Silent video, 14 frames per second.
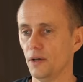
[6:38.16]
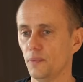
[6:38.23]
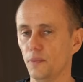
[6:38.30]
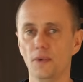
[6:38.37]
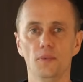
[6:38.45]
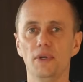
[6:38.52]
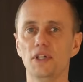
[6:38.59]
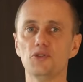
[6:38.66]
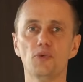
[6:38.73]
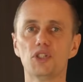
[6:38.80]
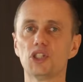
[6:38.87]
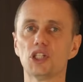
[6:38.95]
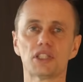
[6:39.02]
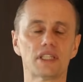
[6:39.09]

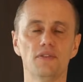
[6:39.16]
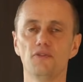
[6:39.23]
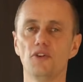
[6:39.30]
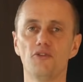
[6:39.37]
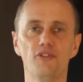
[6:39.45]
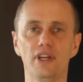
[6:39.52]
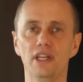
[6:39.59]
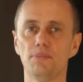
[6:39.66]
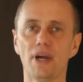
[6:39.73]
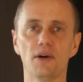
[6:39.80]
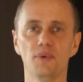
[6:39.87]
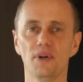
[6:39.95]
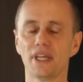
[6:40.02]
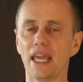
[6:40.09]
we're just, the
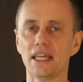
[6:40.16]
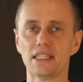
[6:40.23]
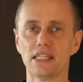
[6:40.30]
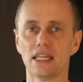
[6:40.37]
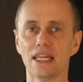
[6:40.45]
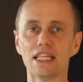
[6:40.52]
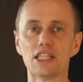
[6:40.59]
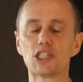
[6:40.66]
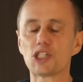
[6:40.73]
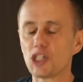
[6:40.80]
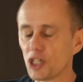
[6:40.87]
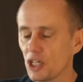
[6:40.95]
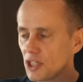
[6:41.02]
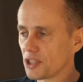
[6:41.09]
feedback we're getting is
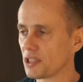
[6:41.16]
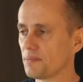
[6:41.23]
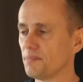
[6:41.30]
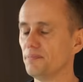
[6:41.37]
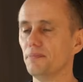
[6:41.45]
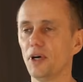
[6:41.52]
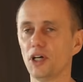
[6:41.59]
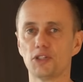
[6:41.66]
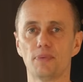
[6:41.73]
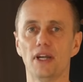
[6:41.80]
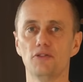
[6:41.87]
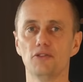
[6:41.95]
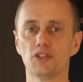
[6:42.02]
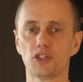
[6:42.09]
just much
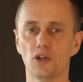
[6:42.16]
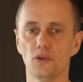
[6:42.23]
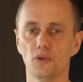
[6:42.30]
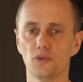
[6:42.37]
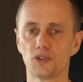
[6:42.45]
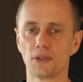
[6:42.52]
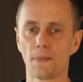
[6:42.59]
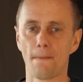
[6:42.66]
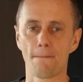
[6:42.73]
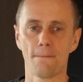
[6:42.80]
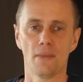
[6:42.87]
better results.